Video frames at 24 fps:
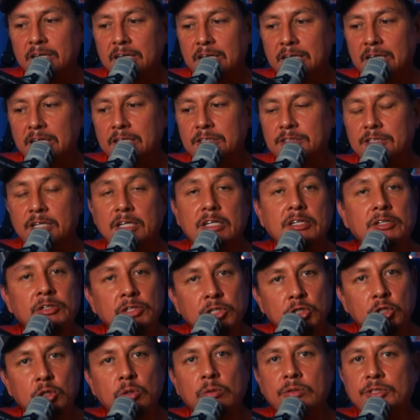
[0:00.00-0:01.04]
is
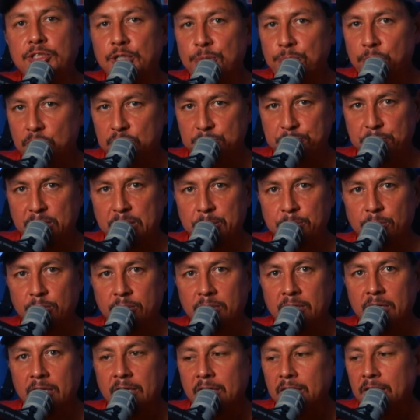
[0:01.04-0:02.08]
new to most people